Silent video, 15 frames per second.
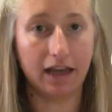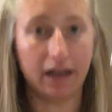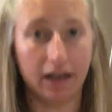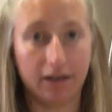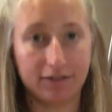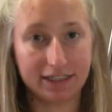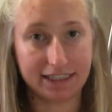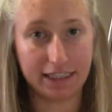
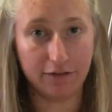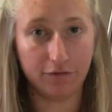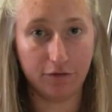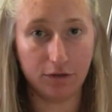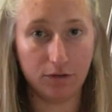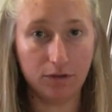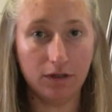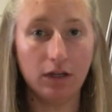of
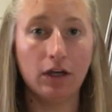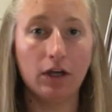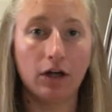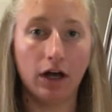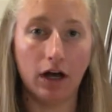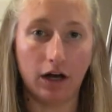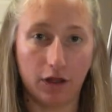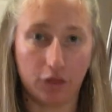seafood
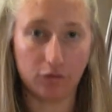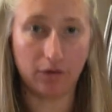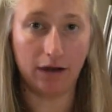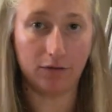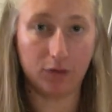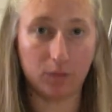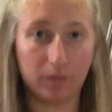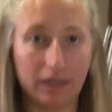
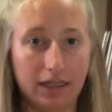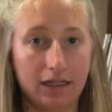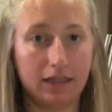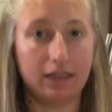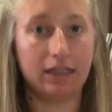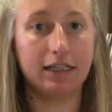throughout the week